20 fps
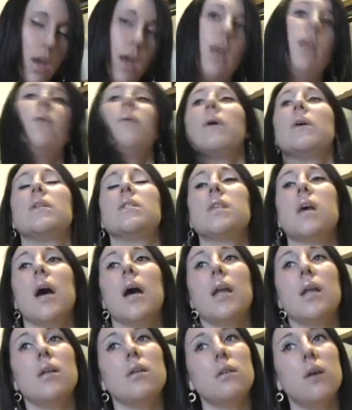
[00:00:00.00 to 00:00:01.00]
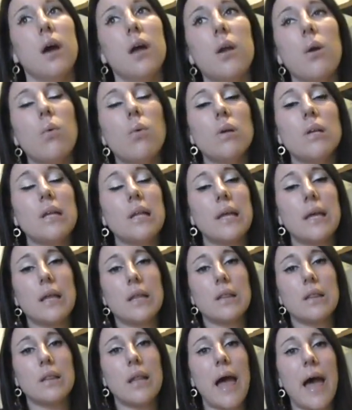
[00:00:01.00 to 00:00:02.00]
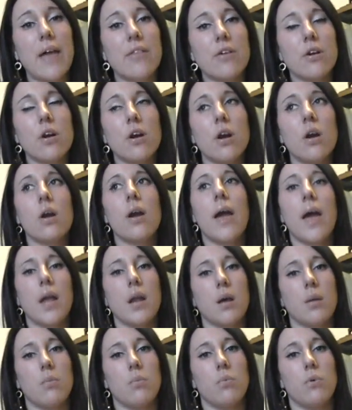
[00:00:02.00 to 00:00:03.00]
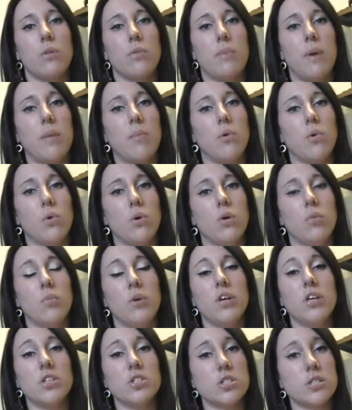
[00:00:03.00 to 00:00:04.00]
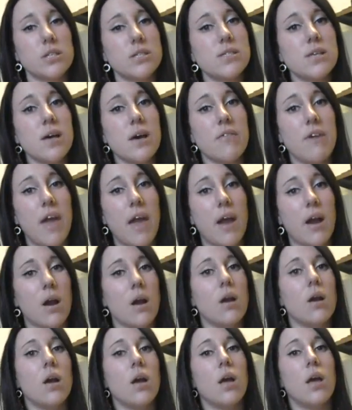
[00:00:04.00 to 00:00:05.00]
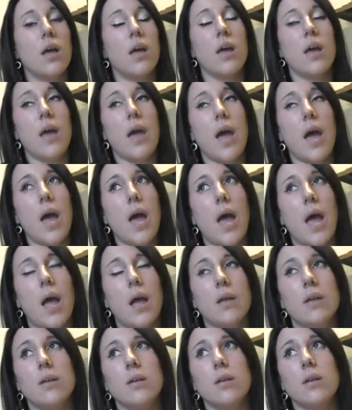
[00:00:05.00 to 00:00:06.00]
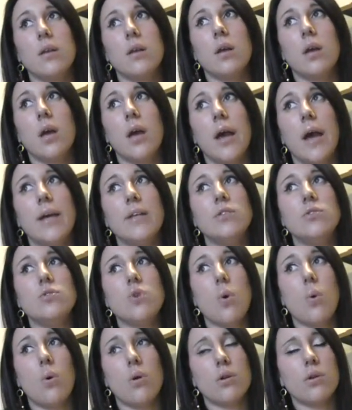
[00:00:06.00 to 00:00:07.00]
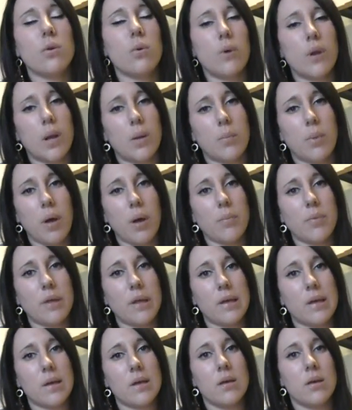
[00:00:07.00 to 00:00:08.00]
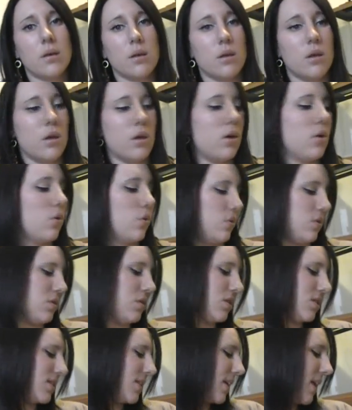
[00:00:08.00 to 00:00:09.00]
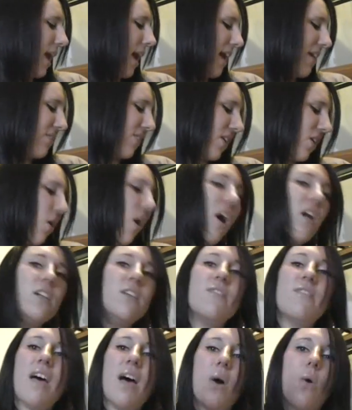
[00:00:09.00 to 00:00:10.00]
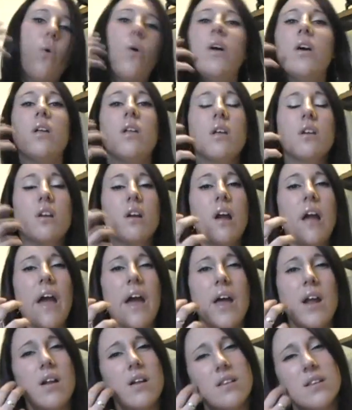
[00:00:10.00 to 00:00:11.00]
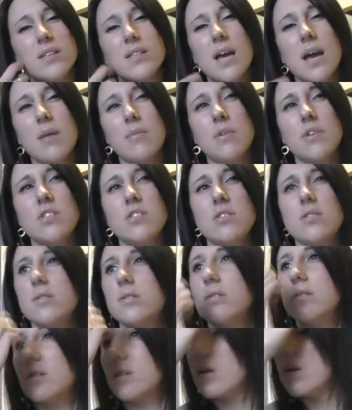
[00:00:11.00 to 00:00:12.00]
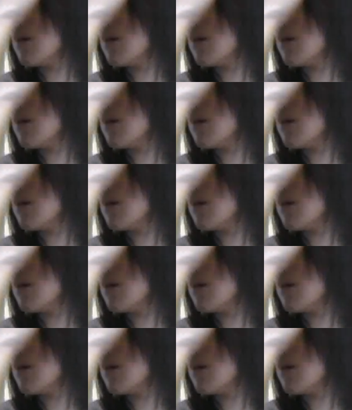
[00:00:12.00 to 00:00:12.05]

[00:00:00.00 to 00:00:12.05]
Anyways, I don't want to, like, lather her head up with baby oil because she does have hair, and I don't want her going out in public or just, like, having all of that oil on her head all the time. That's just,